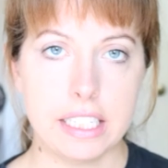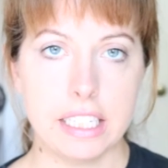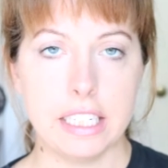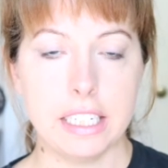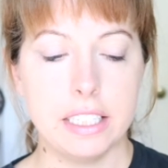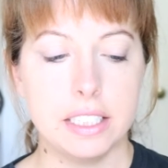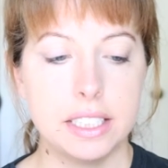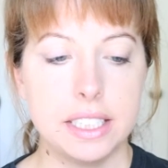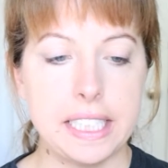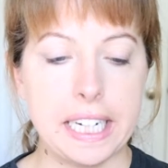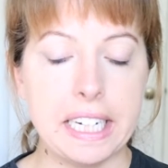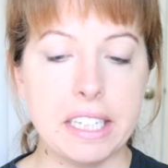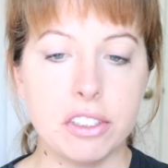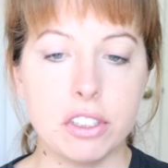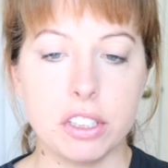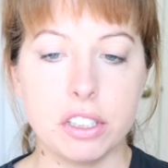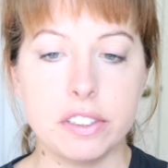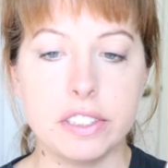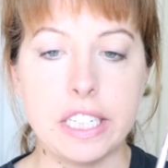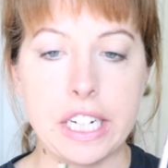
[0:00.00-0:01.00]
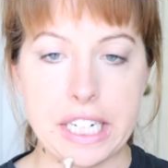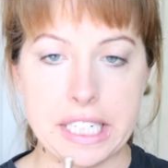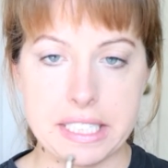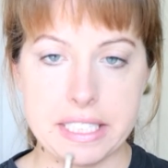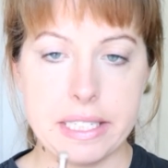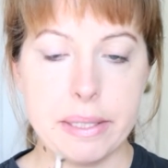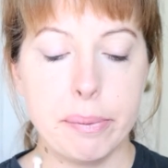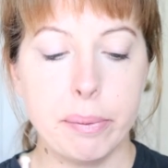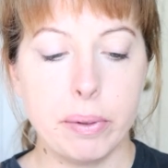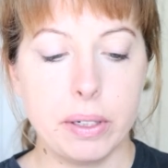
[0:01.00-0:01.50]
the standard
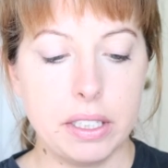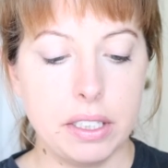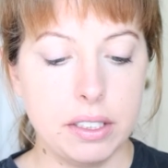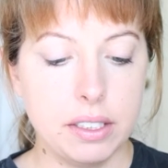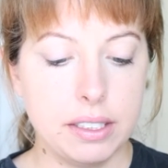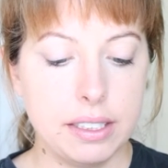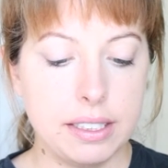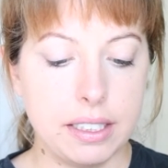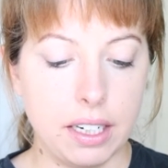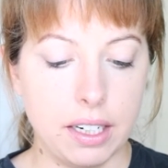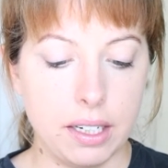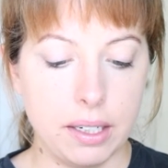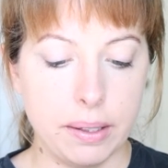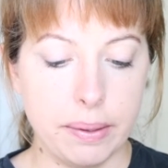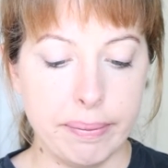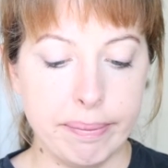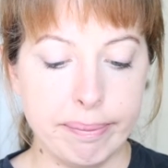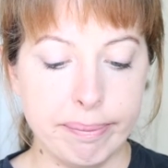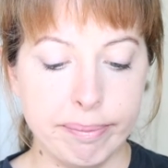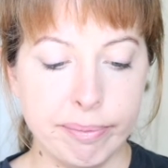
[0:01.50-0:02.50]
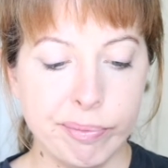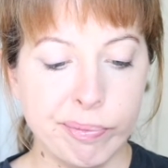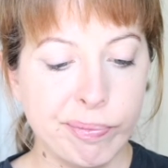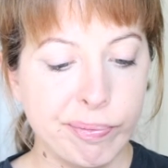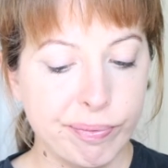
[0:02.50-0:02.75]
Tandy ones, um,